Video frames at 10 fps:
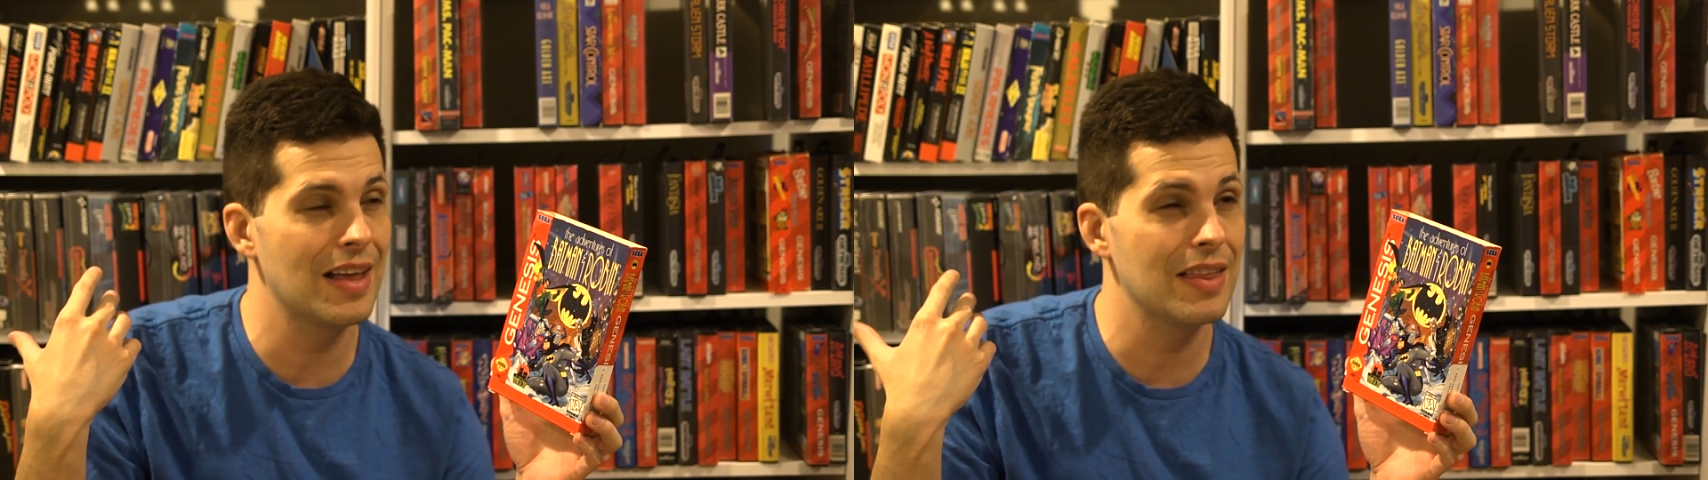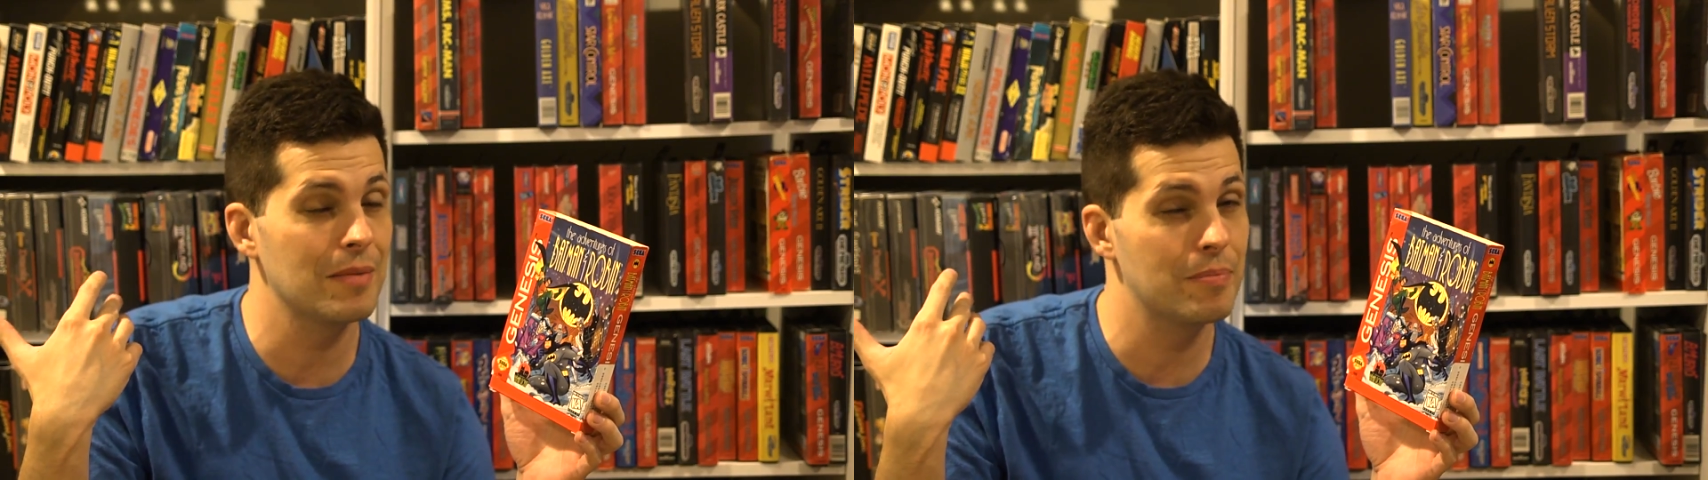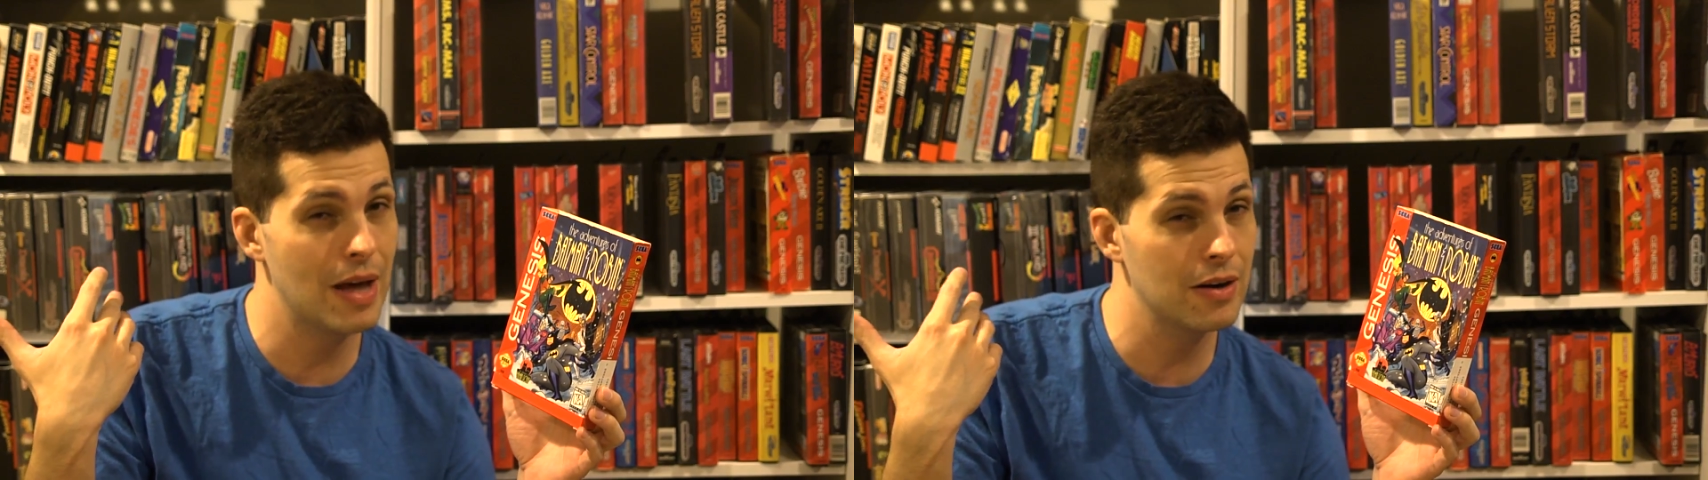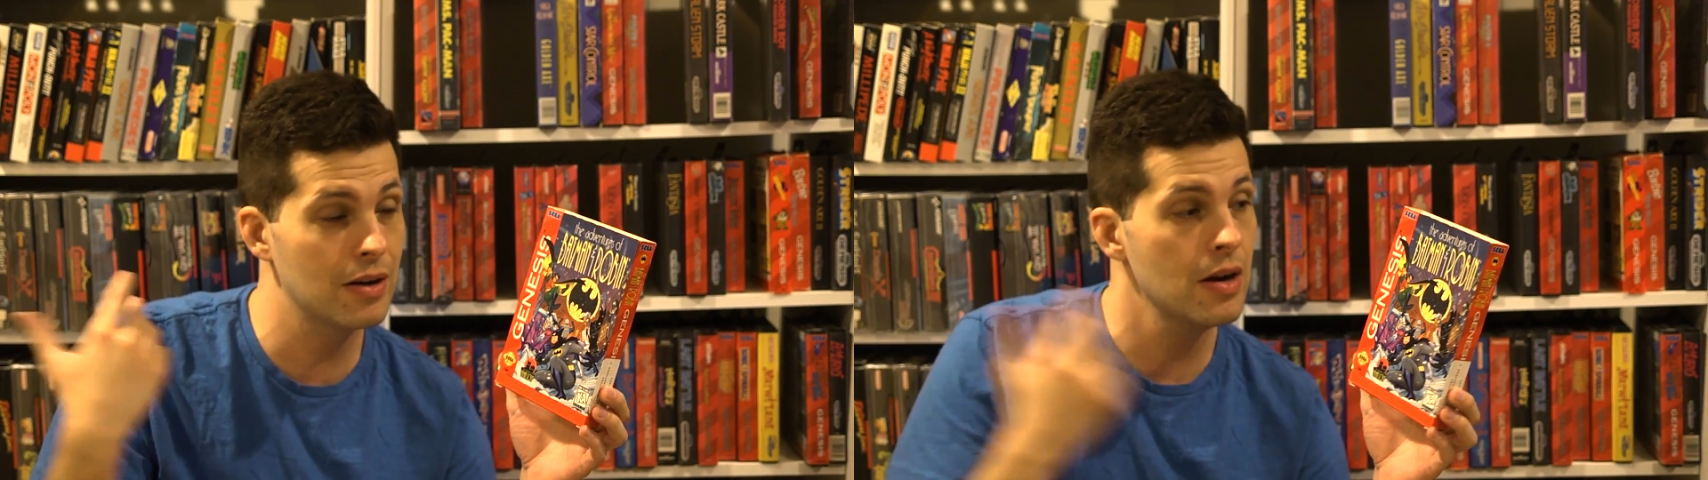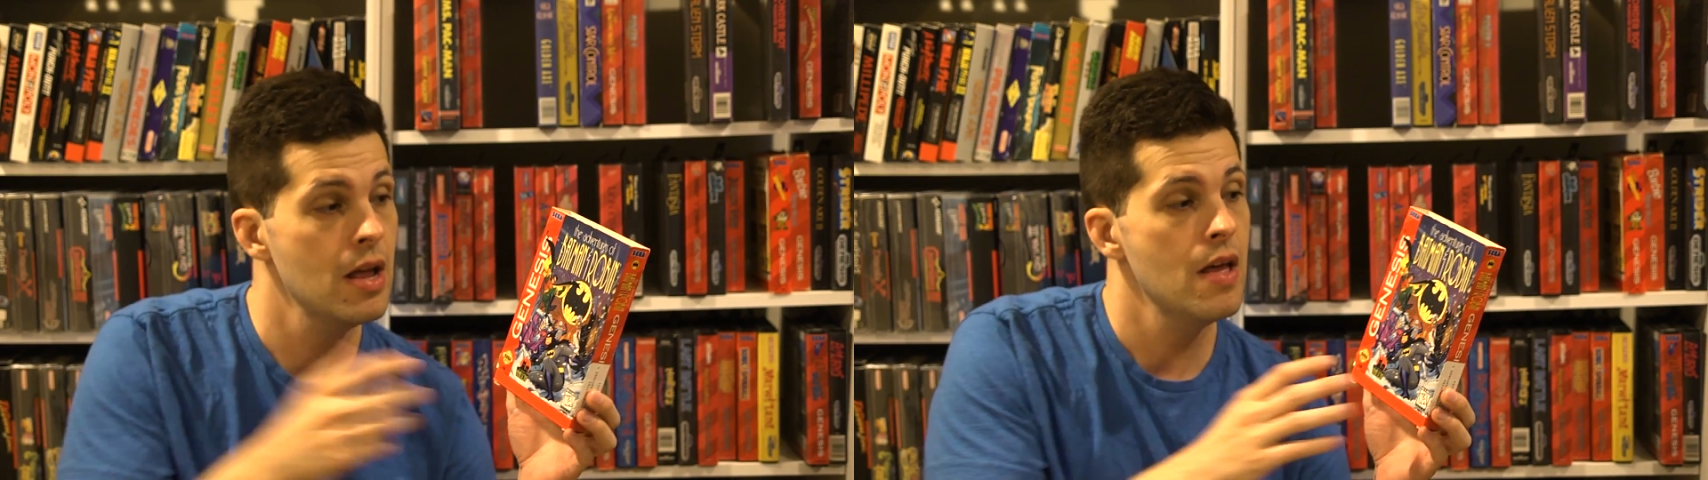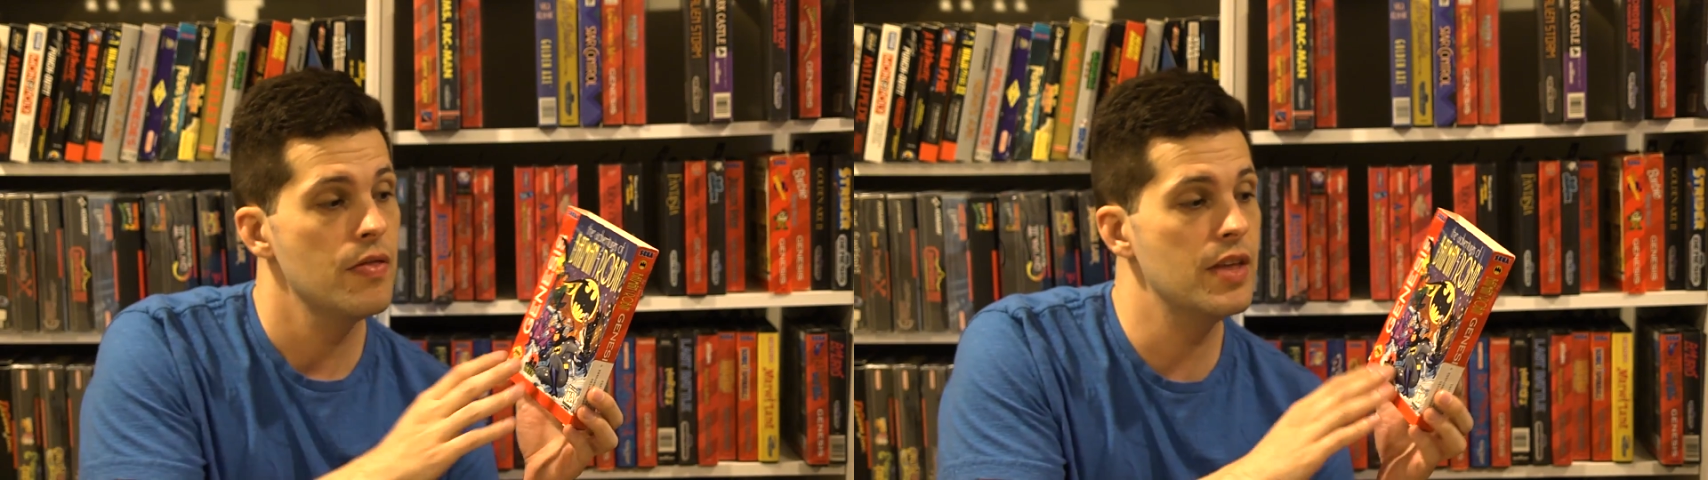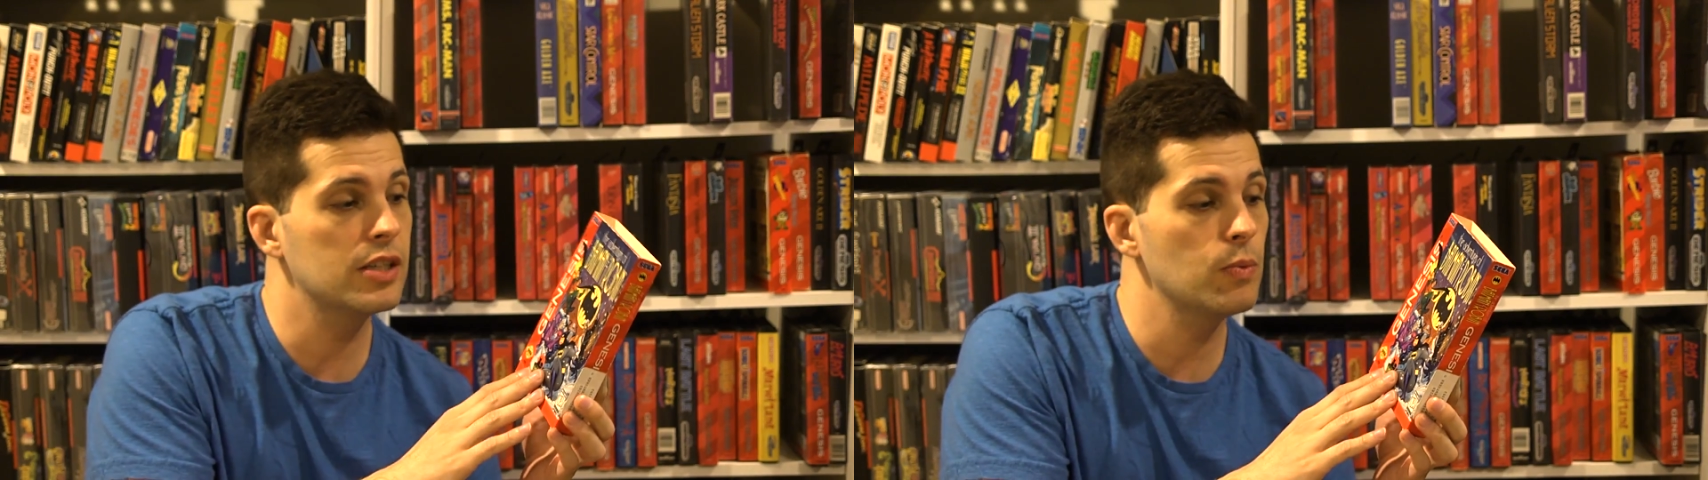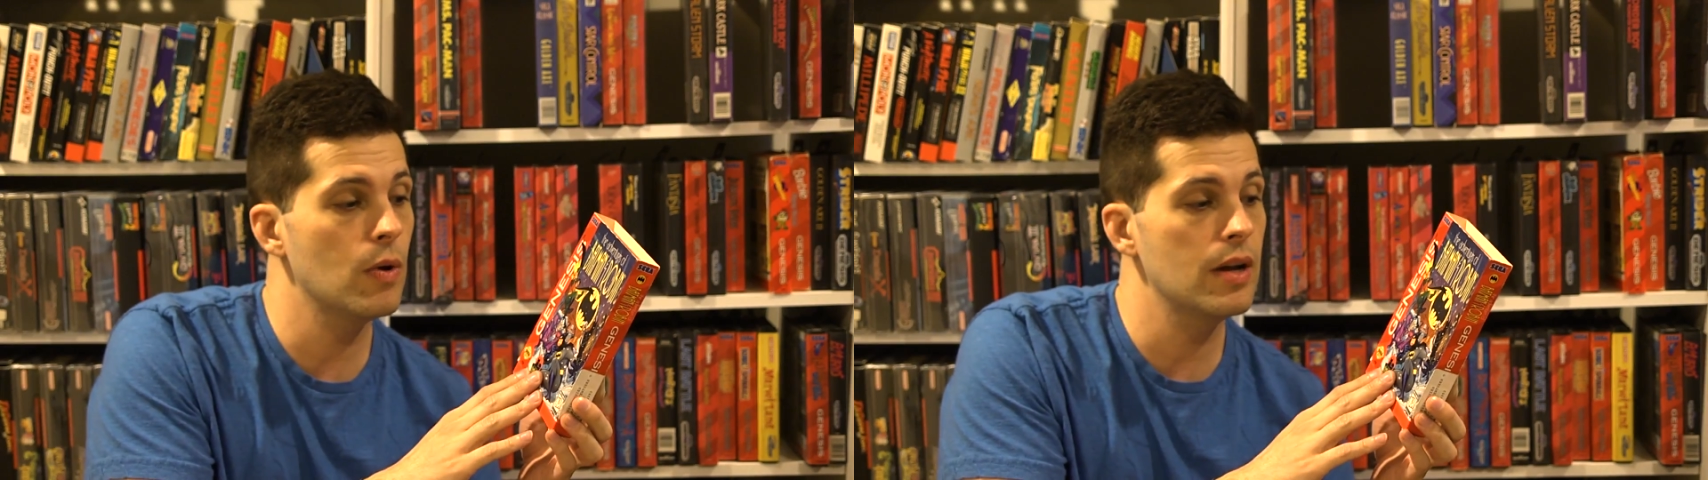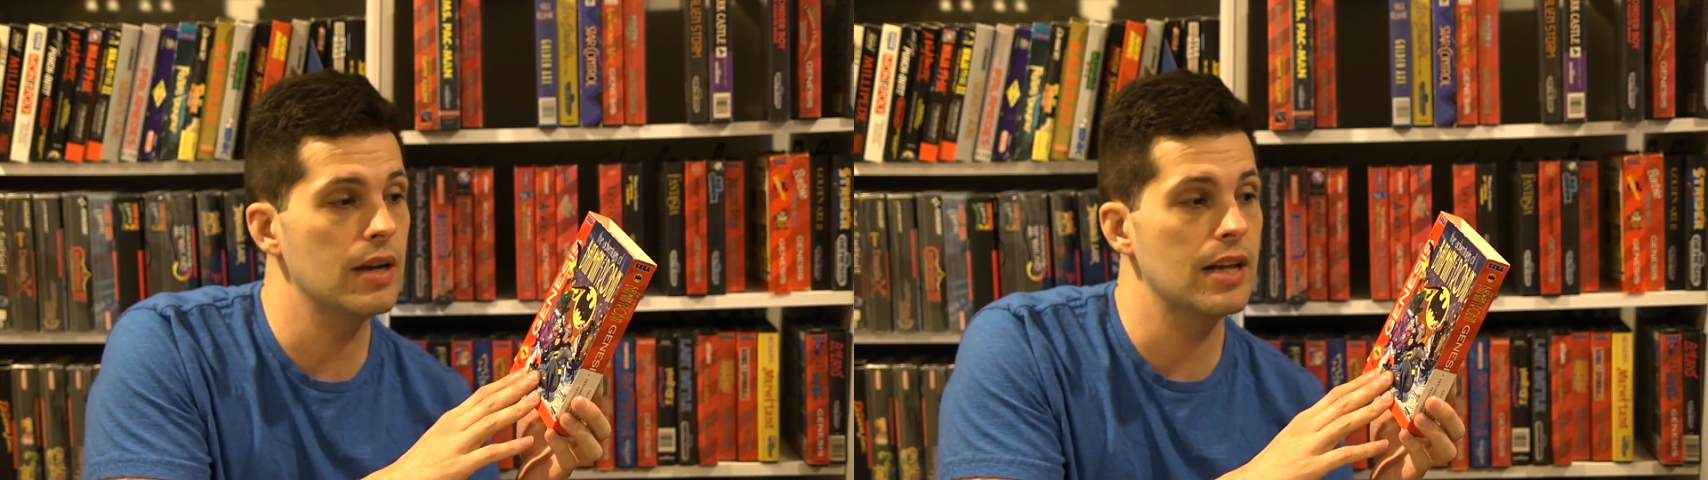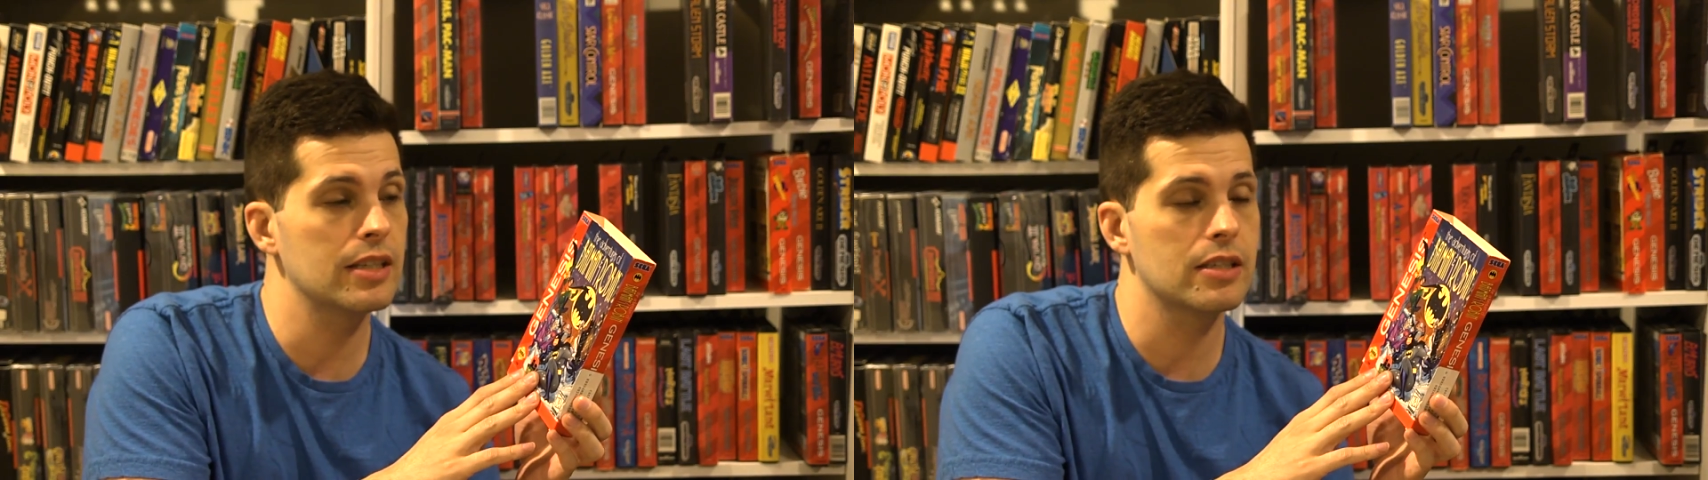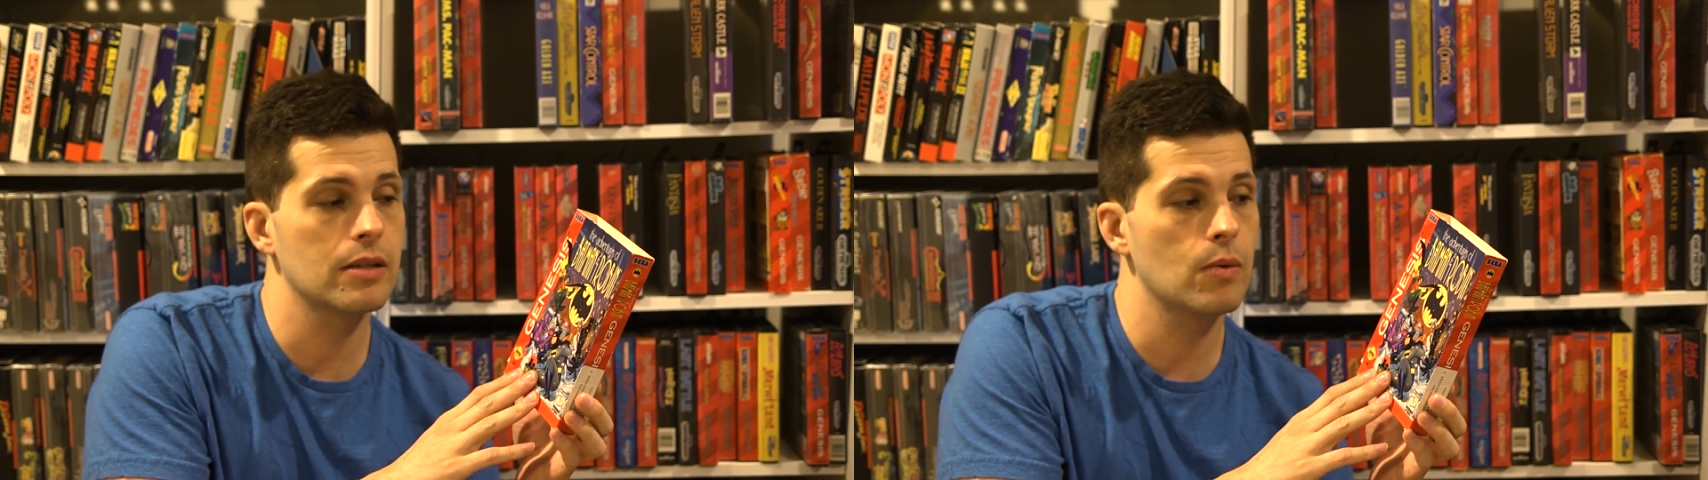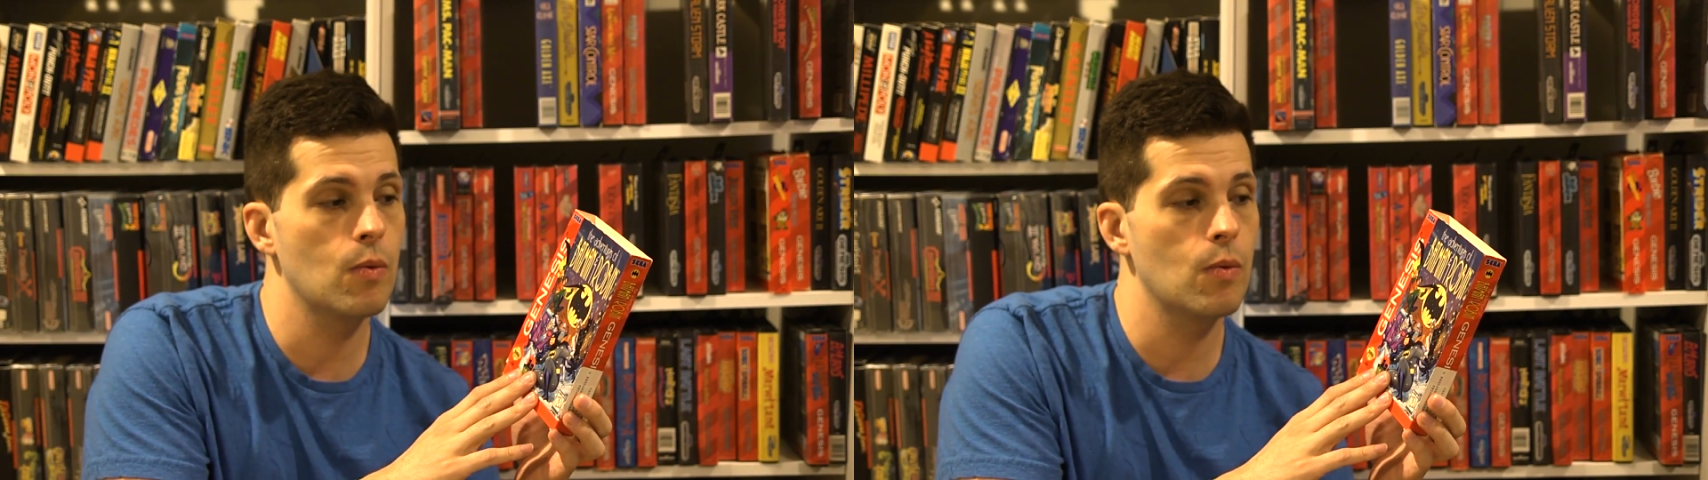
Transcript: I think, better. This one is